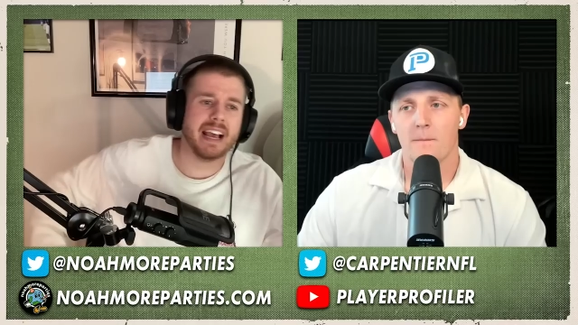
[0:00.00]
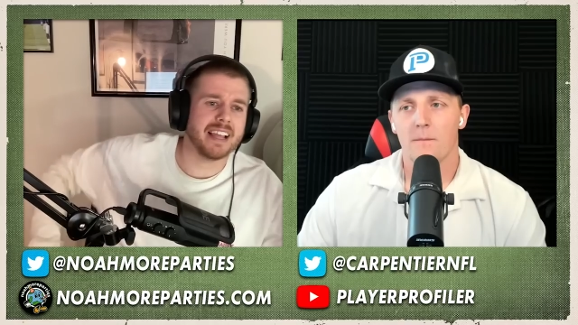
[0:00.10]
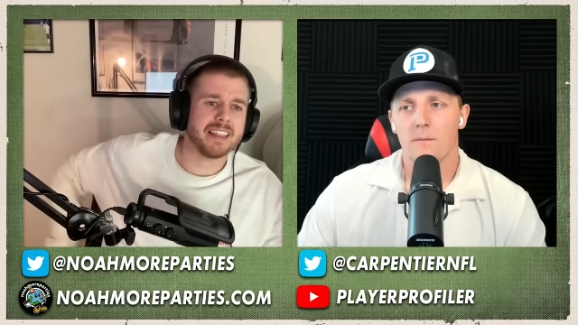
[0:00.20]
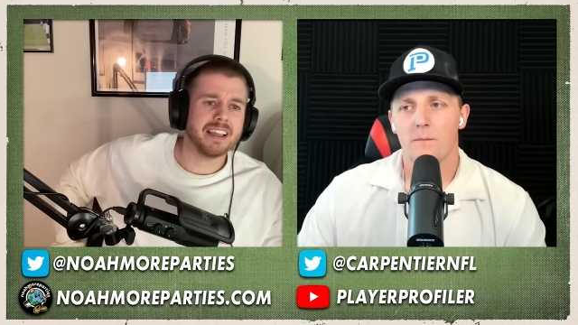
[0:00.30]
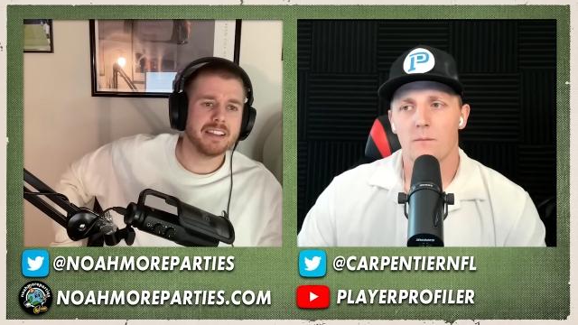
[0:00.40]

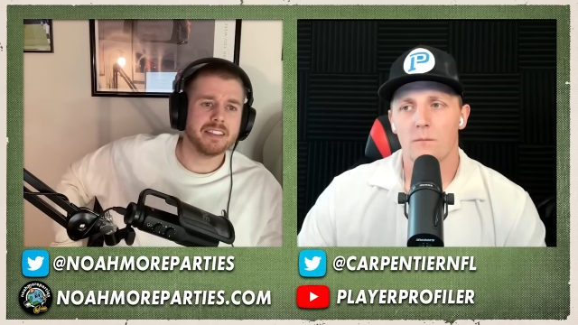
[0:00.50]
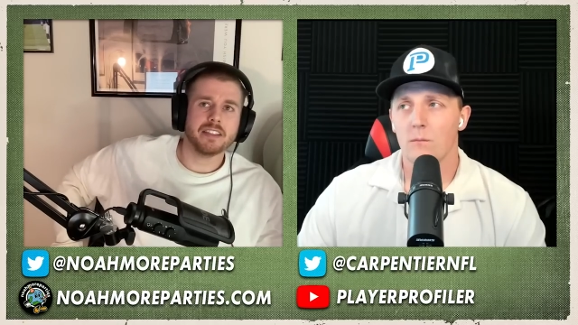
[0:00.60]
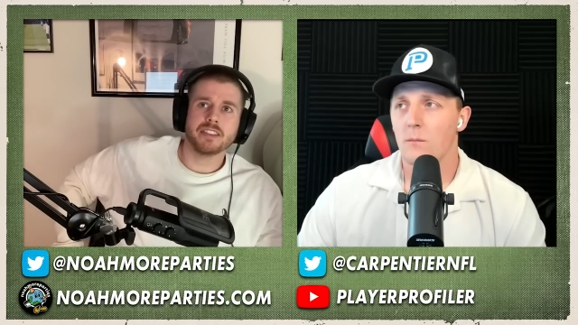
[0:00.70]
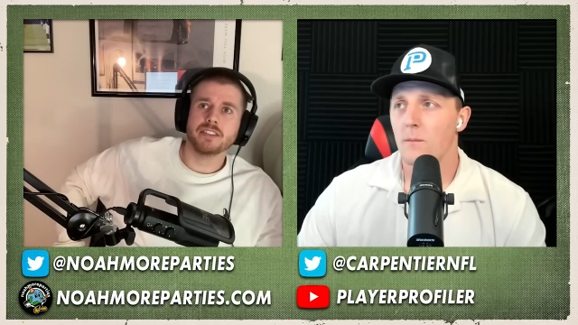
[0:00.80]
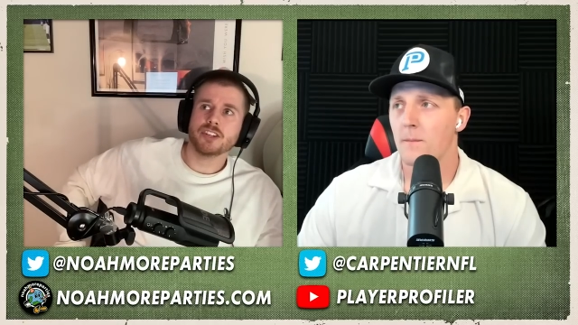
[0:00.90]
Speaker 1: yeah, like
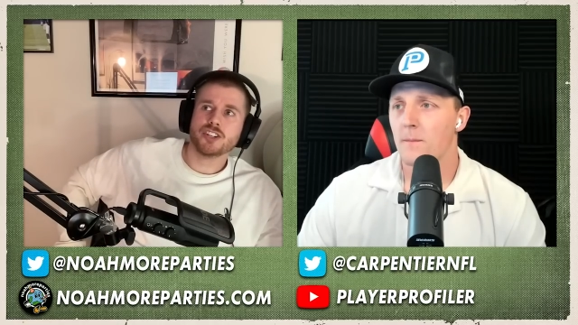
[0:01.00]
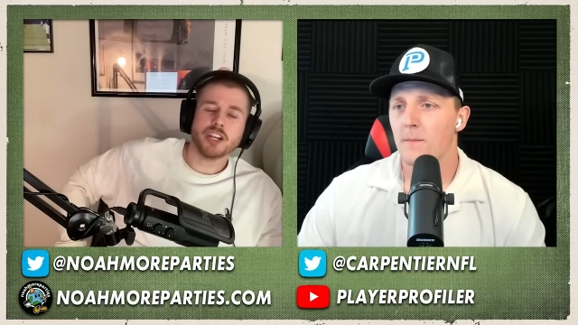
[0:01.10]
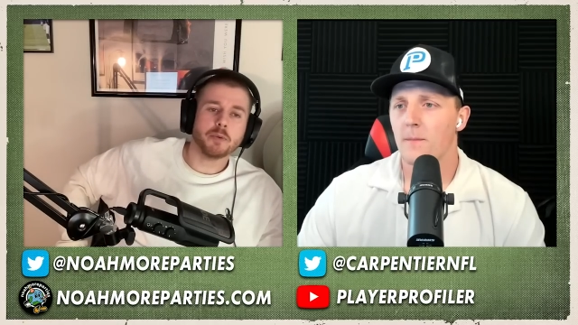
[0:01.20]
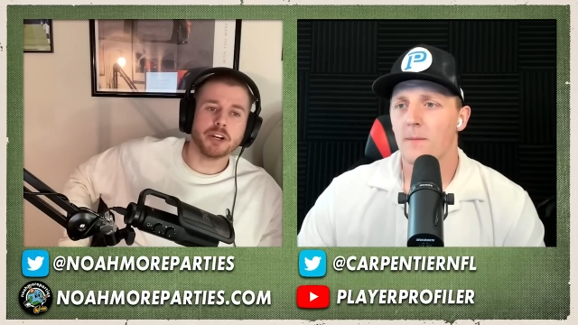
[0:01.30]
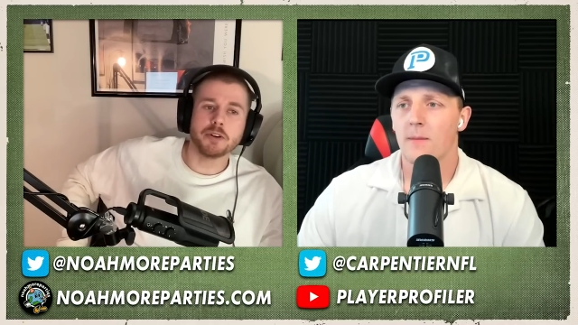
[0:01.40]
the, the
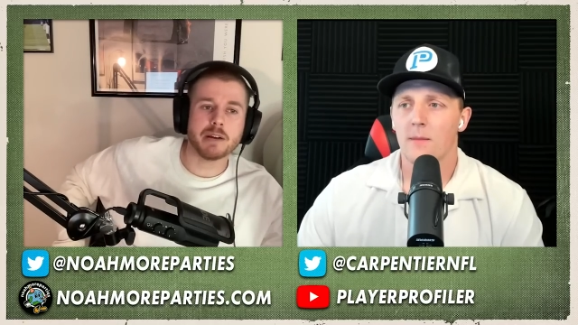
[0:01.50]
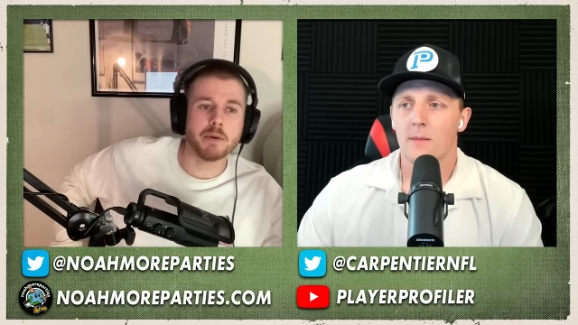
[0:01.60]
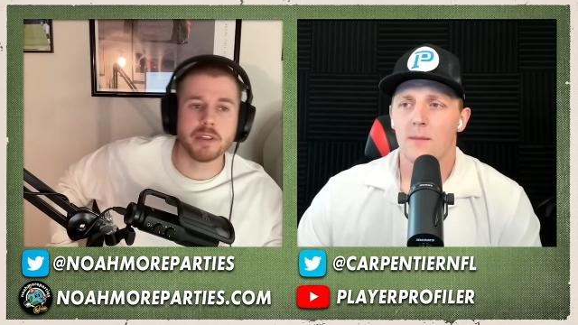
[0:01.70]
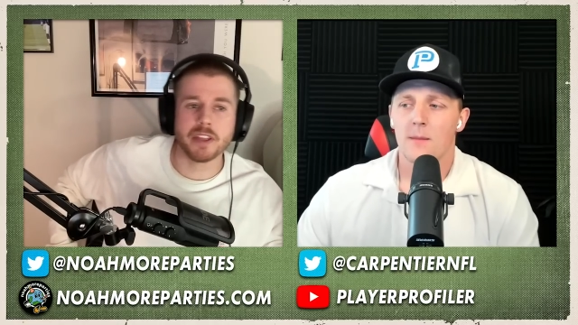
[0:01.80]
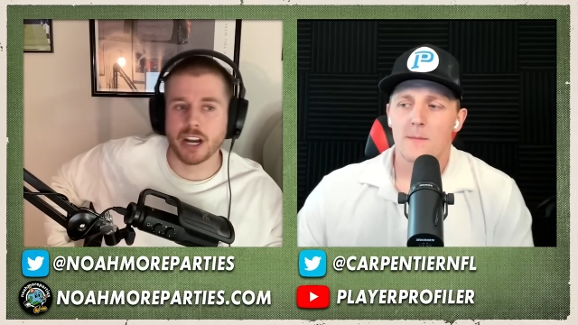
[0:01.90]
shit where you
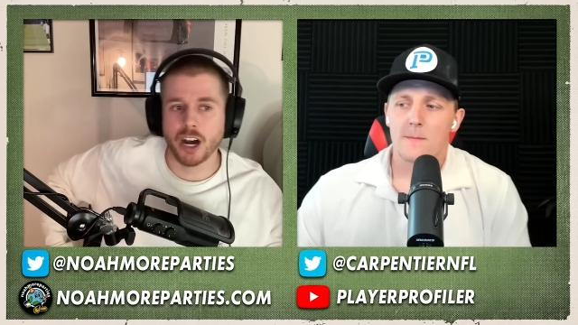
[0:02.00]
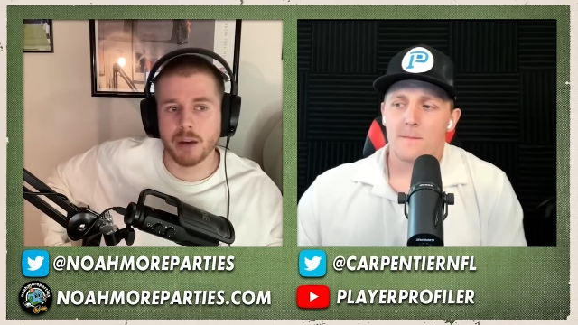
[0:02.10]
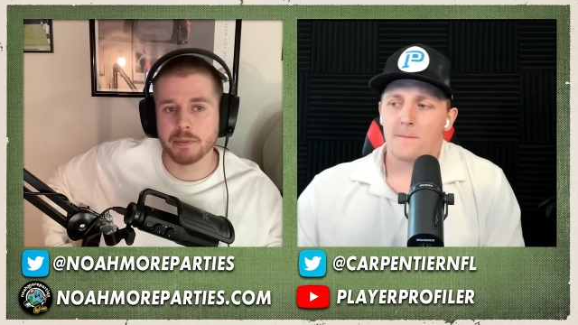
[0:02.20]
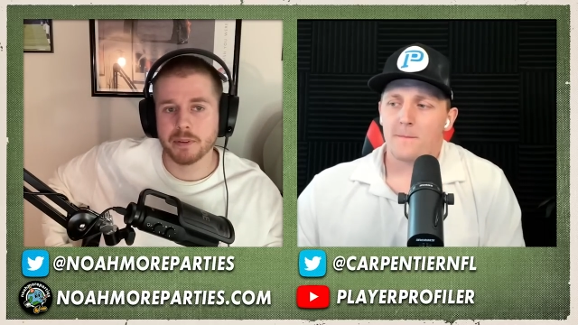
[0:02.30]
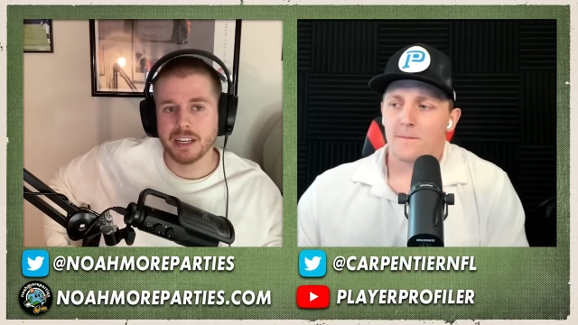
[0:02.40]
come up with a
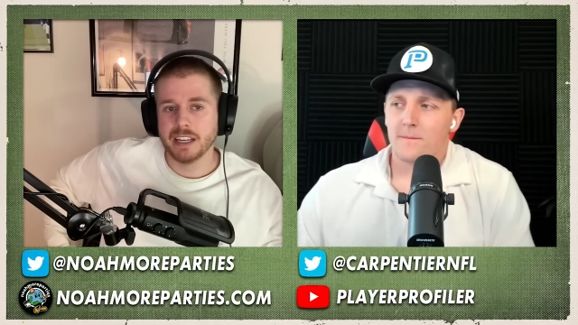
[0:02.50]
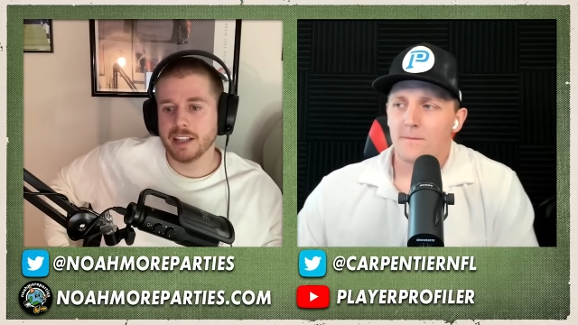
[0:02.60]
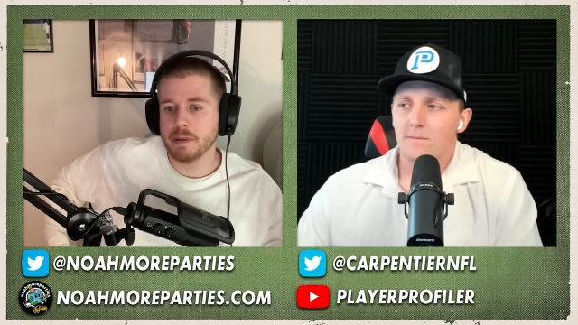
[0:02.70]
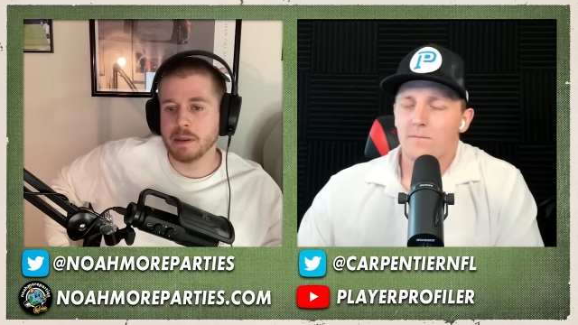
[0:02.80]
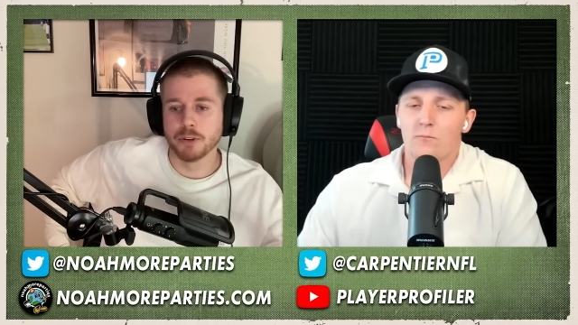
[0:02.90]
comp
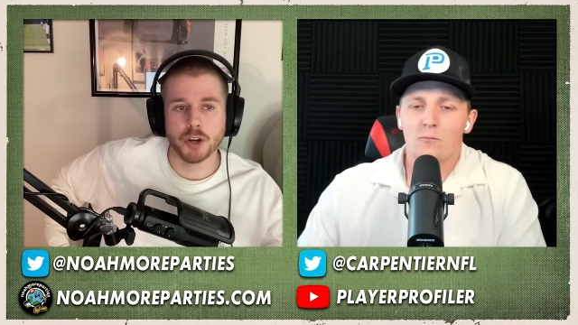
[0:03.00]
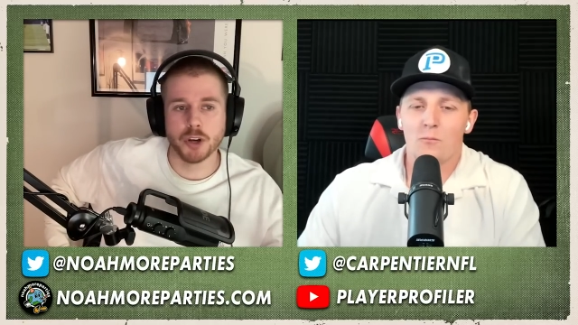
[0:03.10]
that people